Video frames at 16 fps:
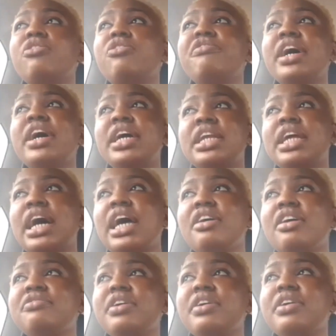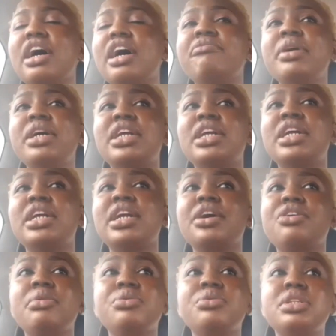fine, I have made an
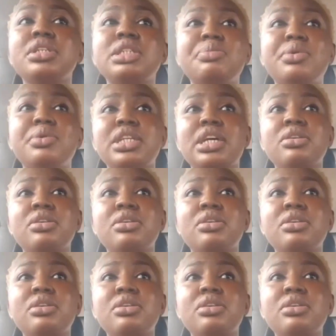agreement with this person.